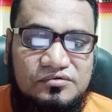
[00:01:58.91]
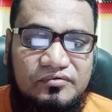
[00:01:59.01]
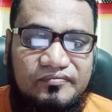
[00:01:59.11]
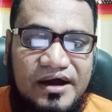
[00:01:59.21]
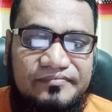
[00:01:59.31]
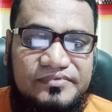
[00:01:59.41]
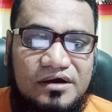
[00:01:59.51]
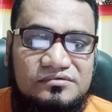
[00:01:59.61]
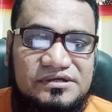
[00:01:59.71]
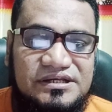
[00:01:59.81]

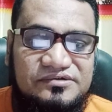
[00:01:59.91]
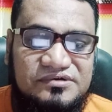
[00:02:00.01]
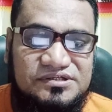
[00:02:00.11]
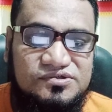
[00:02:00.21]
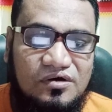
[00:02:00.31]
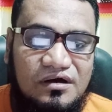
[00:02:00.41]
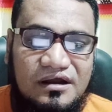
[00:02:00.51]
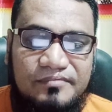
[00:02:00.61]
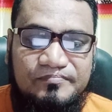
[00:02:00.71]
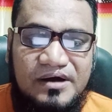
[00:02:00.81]
5,000 US
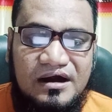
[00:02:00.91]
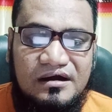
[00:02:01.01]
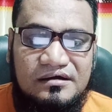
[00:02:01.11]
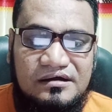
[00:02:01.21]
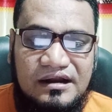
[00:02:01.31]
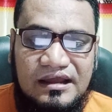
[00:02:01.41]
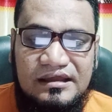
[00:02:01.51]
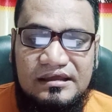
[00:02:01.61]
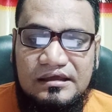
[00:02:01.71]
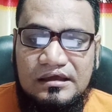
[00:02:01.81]
dollar per
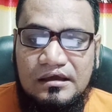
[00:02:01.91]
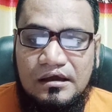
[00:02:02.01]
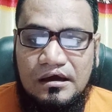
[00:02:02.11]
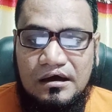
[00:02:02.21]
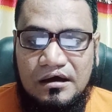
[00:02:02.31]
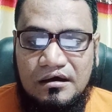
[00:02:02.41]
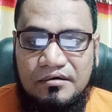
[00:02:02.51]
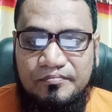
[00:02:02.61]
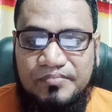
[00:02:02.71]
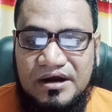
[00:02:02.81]
day.
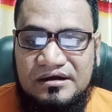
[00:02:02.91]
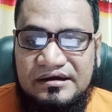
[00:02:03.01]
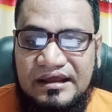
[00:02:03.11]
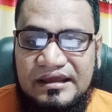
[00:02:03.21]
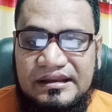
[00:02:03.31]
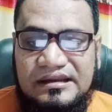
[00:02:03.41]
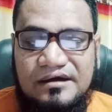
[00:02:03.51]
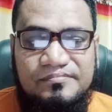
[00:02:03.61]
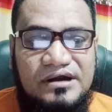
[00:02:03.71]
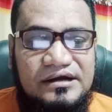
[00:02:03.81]
Per day
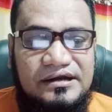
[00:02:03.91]
income data